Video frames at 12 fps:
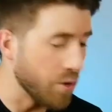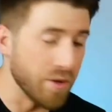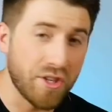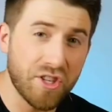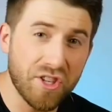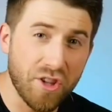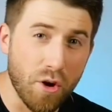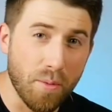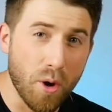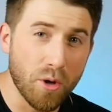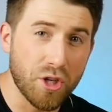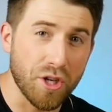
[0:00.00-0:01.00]
So in slow
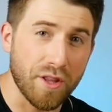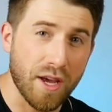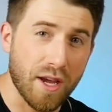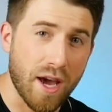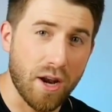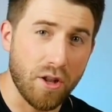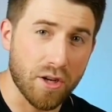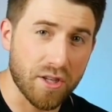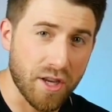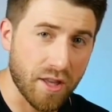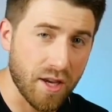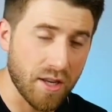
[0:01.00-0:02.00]
motion, that kind of
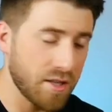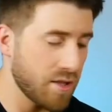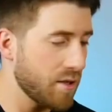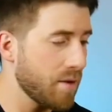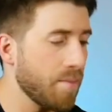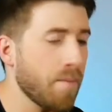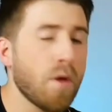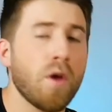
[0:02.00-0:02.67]
looks like this.